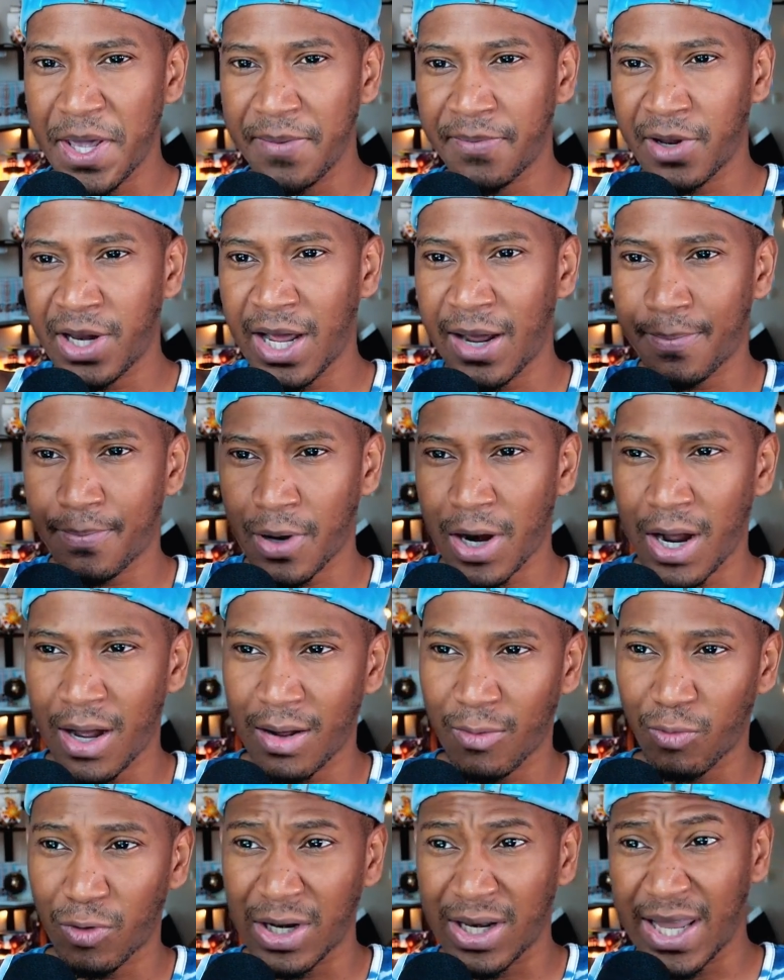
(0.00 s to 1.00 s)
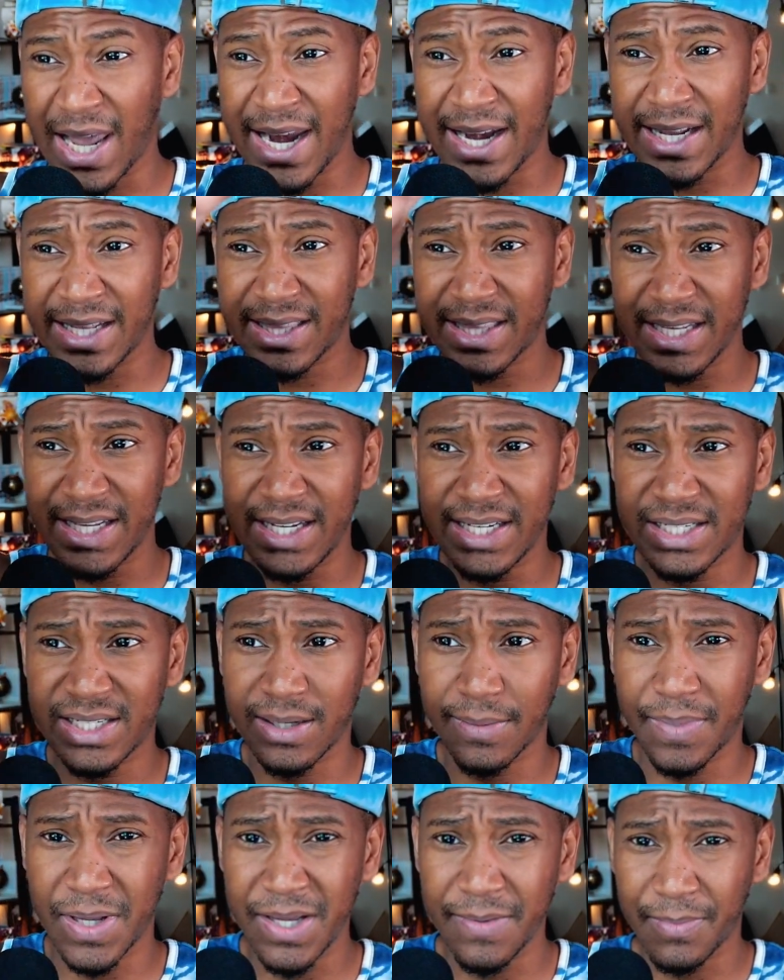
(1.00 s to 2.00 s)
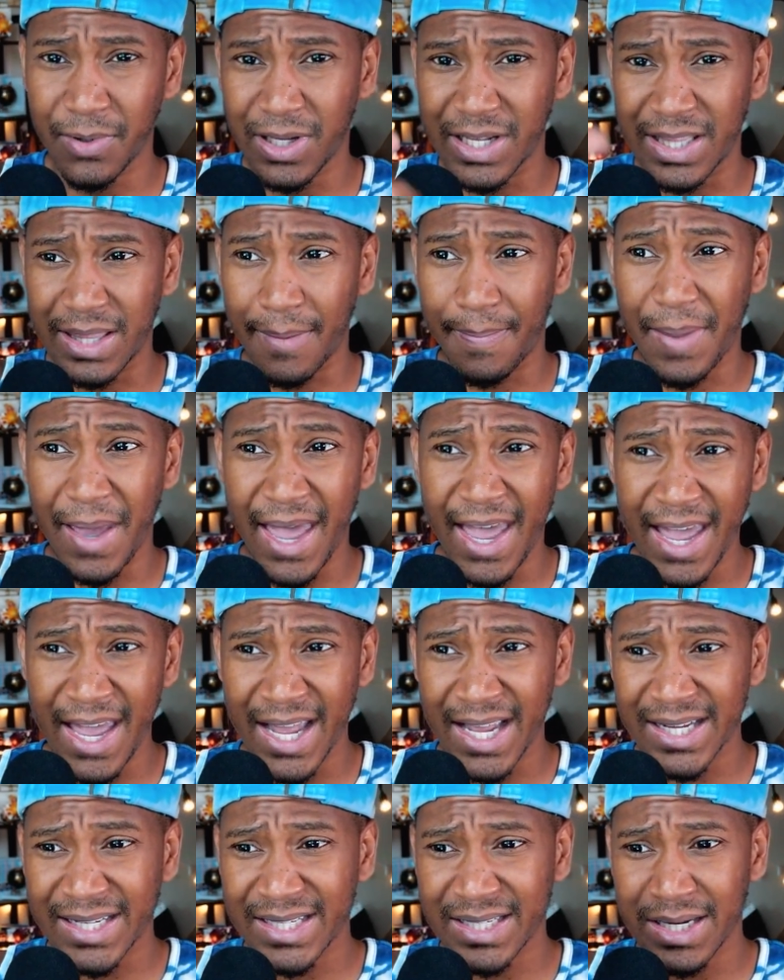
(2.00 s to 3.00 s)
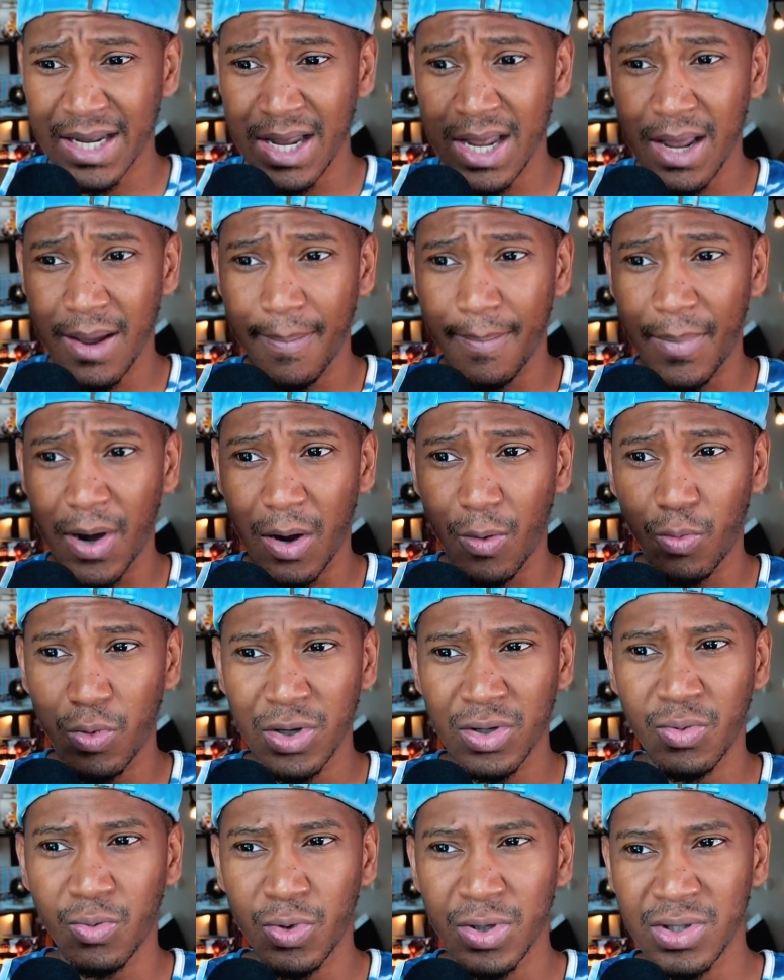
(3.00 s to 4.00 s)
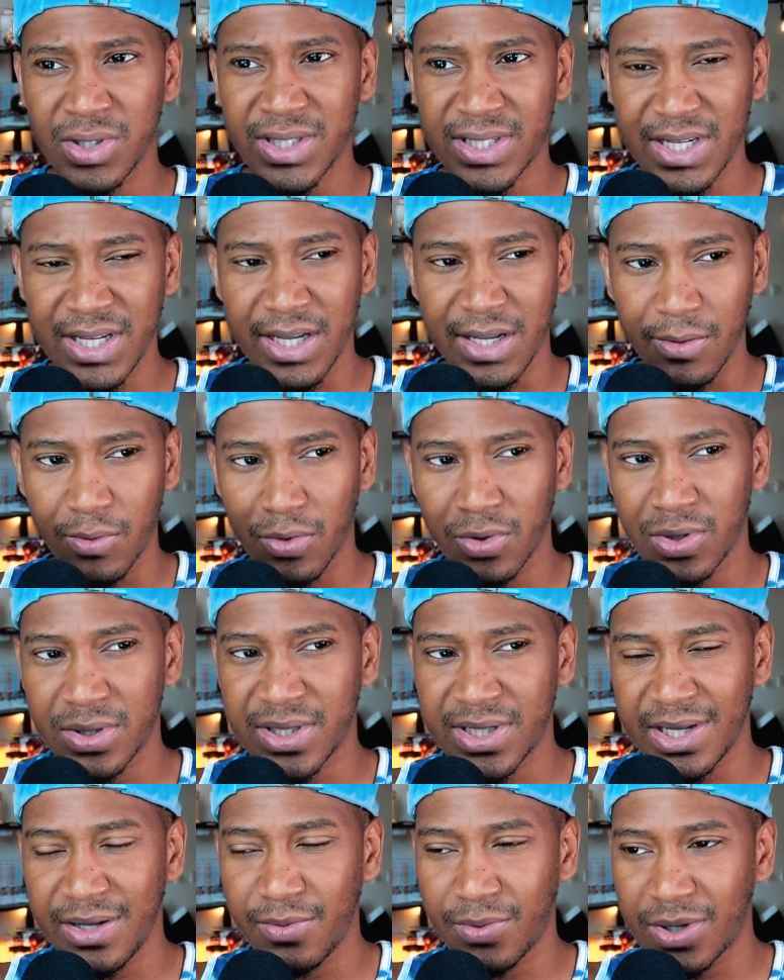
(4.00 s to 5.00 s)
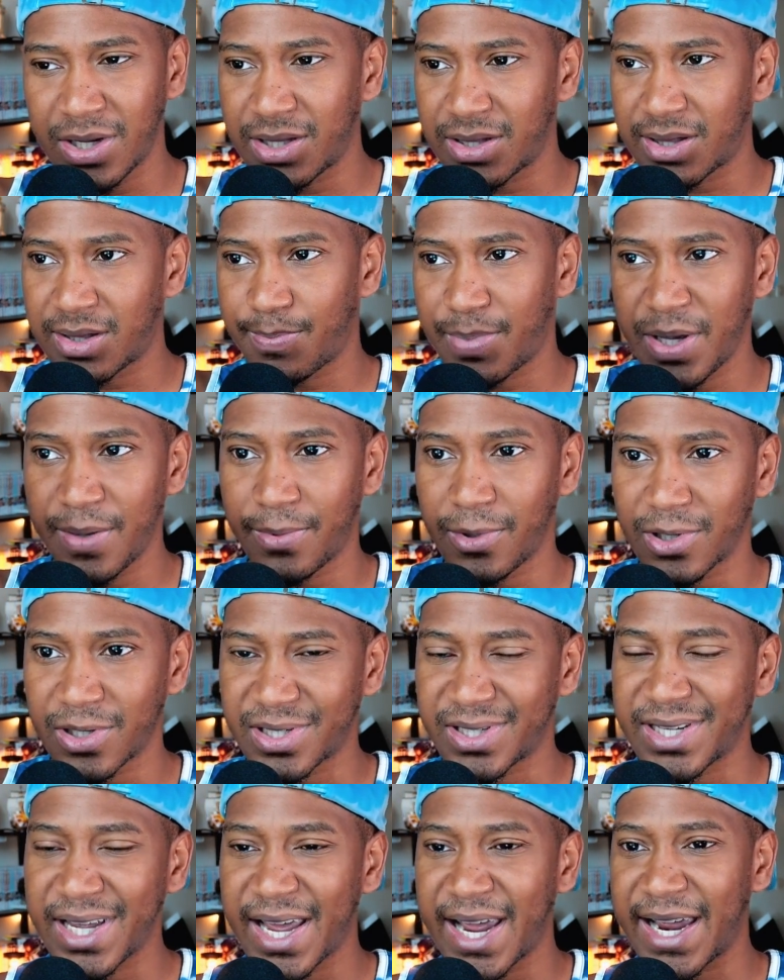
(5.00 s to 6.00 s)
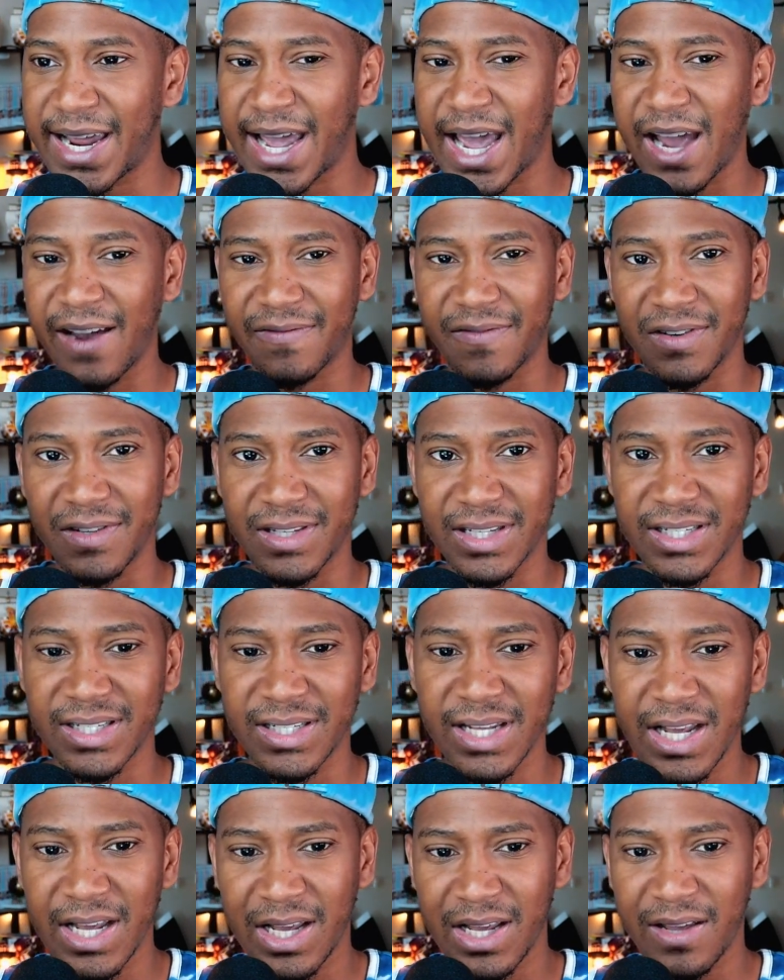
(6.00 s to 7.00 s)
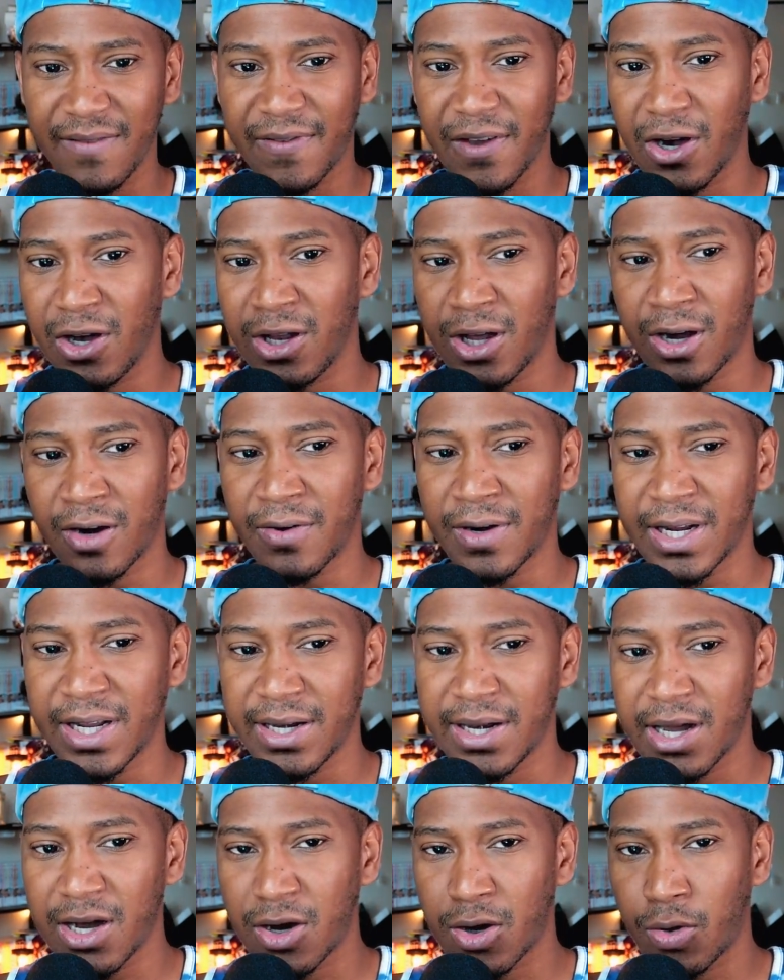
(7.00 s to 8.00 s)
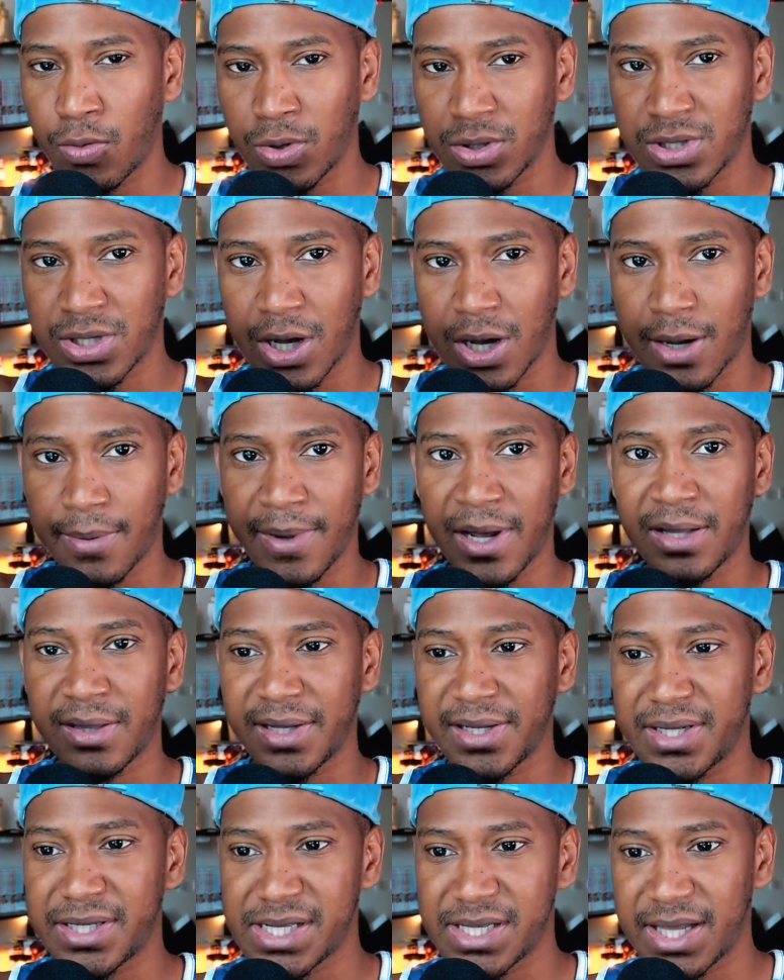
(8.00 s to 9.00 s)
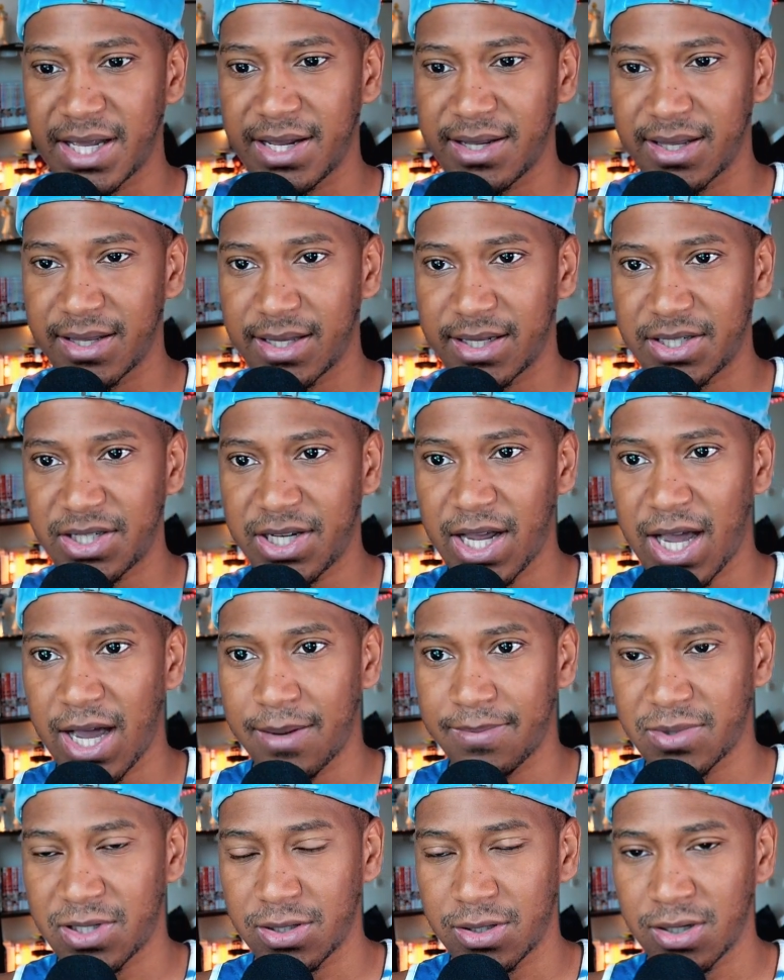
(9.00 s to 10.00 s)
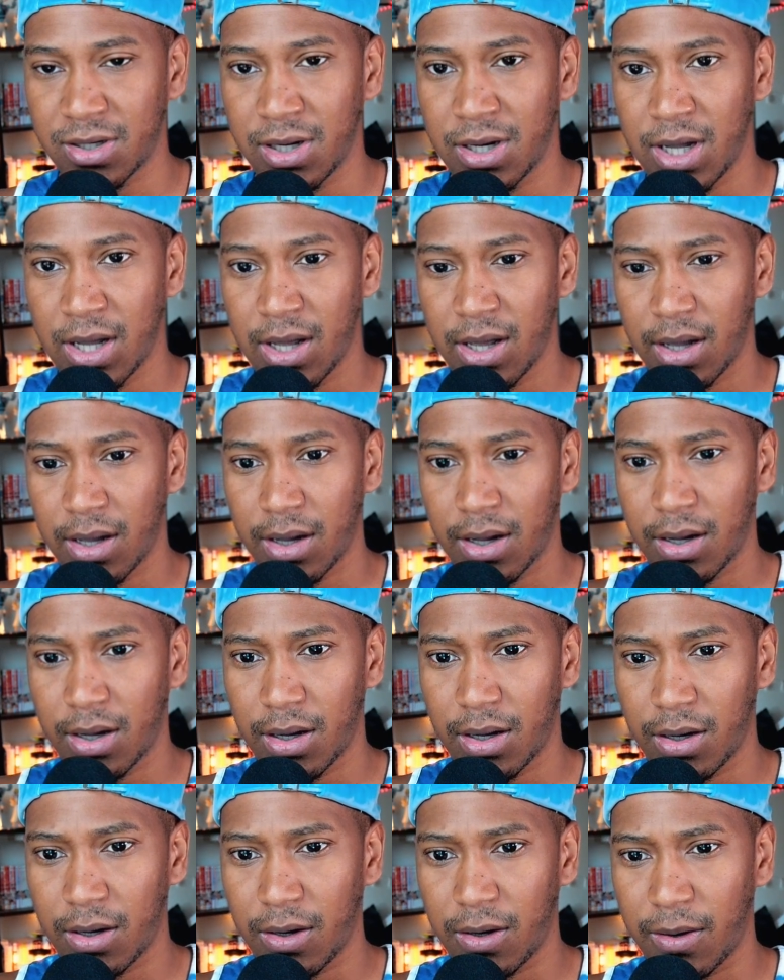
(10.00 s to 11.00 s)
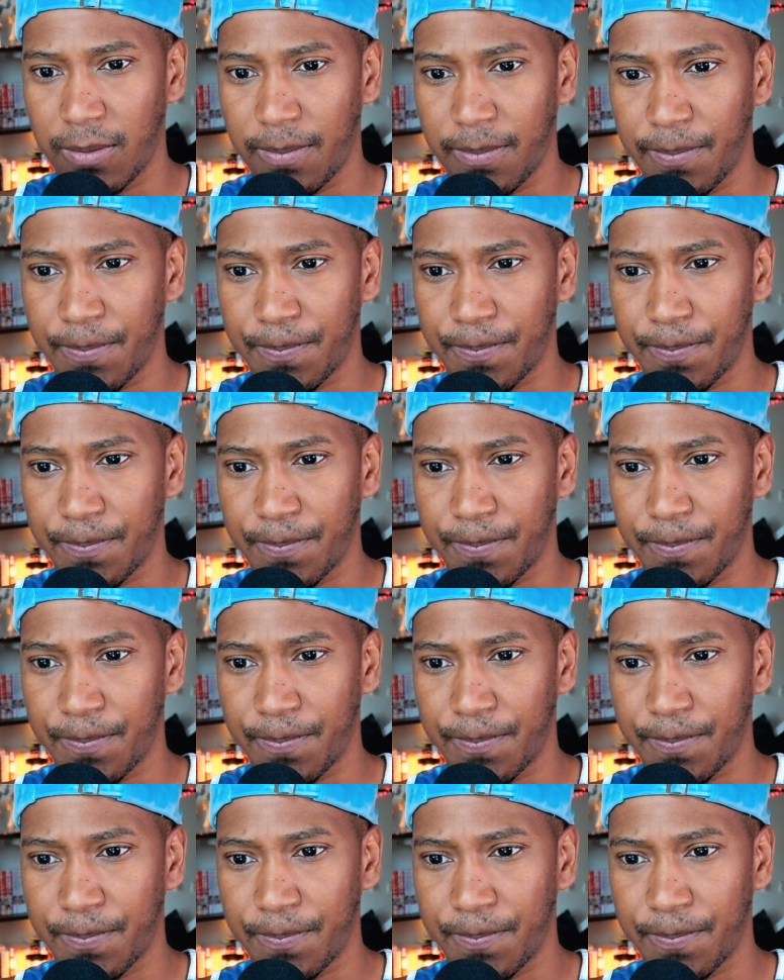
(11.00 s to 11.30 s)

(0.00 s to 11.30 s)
have related these to people in the past, but we'll see. We'll see what people are saying after this. If y'all already know, we'll talk about this at the end of the chapter. Let's